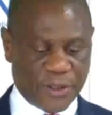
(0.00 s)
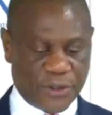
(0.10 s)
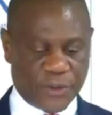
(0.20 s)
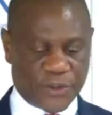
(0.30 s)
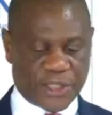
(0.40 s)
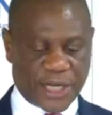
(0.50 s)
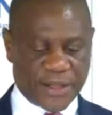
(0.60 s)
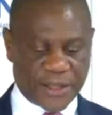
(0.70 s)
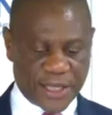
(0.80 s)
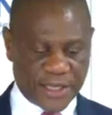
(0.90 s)
to
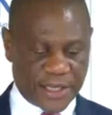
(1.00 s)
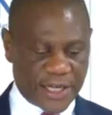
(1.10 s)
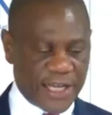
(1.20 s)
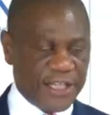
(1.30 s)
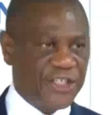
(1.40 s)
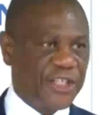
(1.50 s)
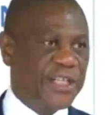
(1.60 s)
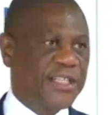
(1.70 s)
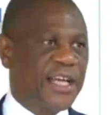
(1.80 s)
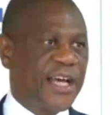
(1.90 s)
strengthen
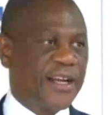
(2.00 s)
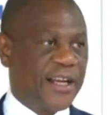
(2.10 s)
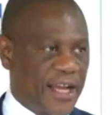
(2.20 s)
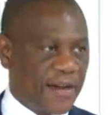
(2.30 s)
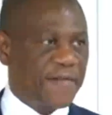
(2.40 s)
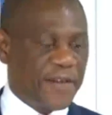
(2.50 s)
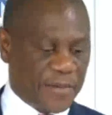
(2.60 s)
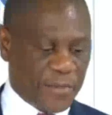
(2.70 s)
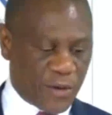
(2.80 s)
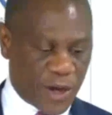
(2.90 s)
relations and
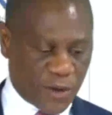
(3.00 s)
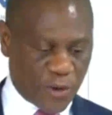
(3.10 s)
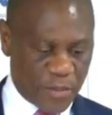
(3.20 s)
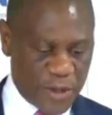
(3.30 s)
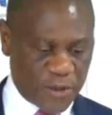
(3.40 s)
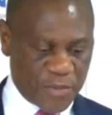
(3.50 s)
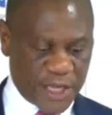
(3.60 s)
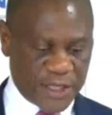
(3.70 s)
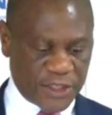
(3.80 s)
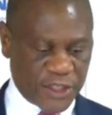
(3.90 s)
reaffirm our
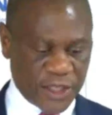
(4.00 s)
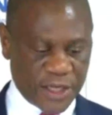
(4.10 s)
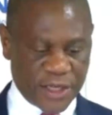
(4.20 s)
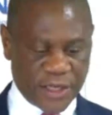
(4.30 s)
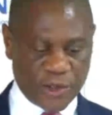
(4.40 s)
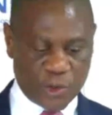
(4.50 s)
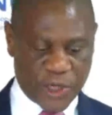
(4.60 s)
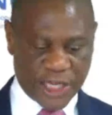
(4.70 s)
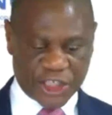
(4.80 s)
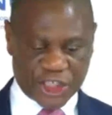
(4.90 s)
commitment to
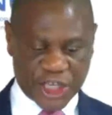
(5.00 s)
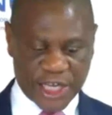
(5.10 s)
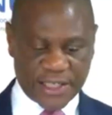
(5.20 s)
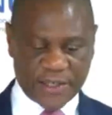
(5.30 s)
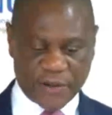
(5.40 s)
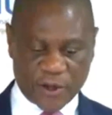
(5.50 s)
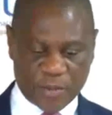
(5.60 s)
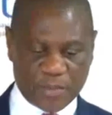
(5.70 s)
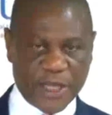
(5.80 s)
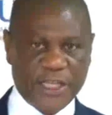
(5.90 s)
the shared
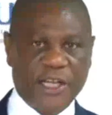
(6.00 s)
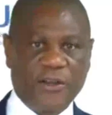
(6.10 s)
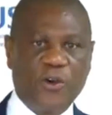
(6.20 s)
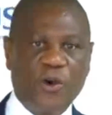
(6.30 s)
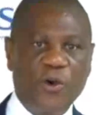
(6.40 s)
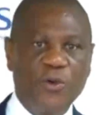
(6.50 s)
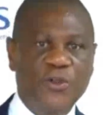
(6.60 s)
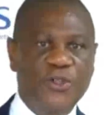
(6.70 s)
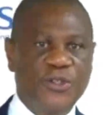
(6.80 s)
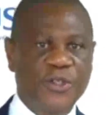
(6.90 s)
developmental
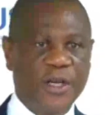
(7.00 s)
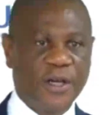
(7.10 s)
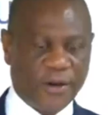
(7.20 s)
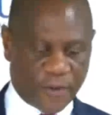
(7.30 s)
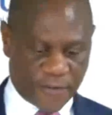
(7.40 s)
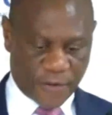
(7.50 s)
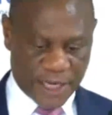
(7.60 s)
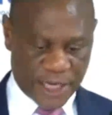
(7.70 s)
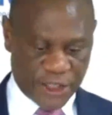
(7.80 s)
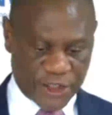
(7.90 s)
goals of our
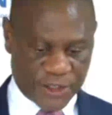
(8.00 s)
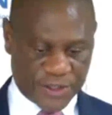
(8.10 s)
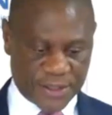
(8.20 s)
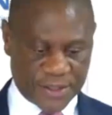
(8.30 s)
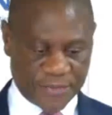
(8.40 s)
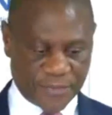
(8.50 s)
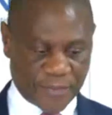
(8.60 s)
nations.